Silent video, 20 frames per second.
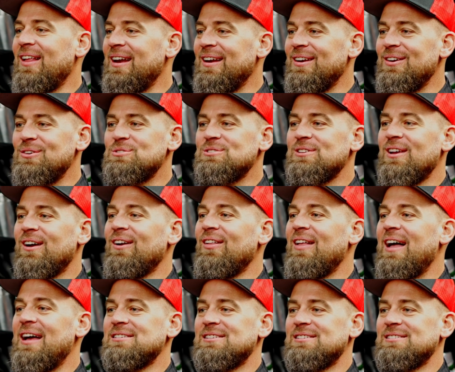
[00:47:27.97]
of new
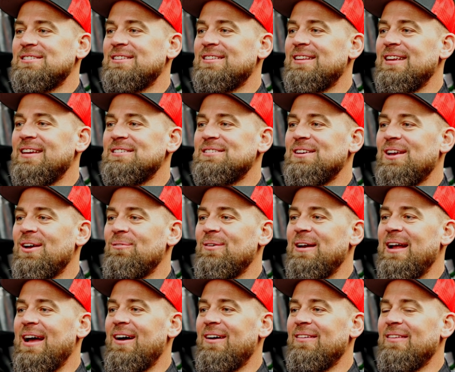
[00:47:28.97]
sunglasses and things coming
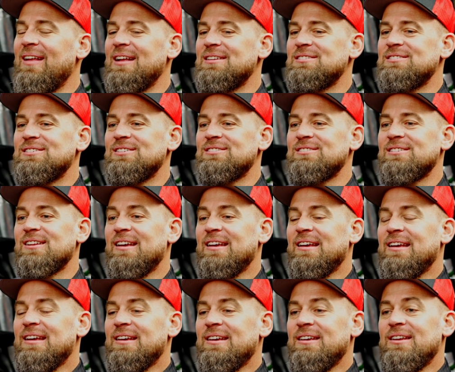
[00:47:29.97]
out. And that's just,
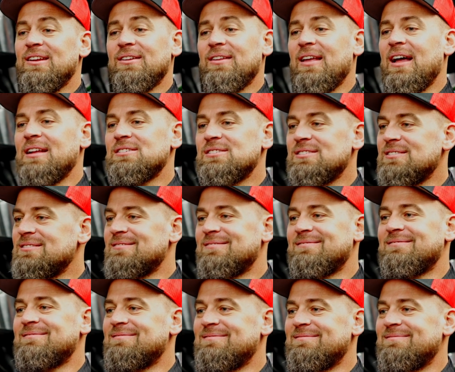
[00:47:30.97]
that's
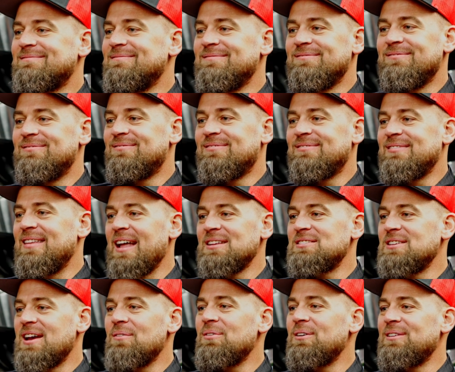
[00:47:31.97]

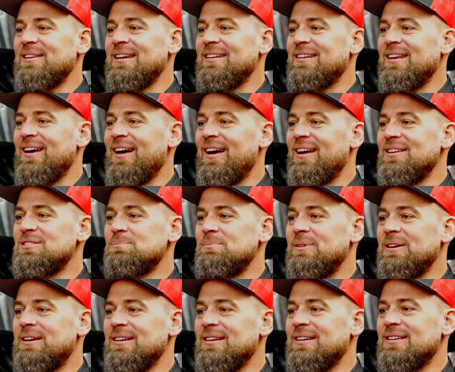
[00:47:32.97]
everything to us,
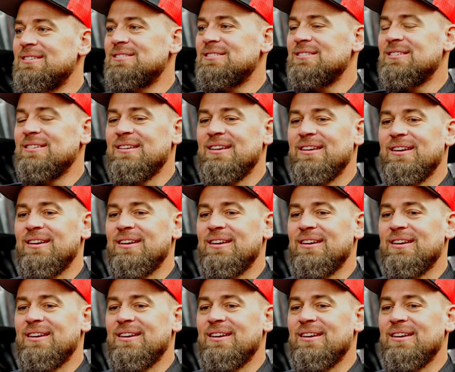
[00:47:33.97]
because we